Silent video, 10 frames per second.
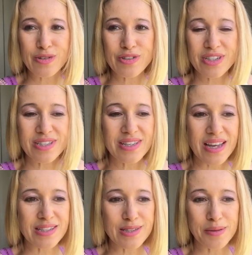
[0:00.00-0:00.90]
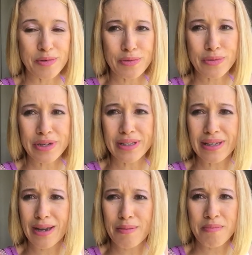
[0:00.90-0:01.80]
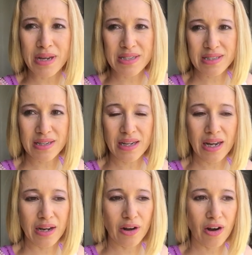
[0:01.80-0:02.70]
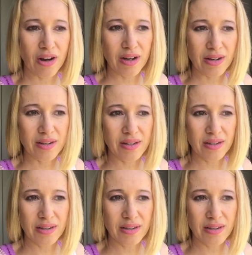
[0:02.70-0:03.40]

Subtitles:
you just get some really amazing and odd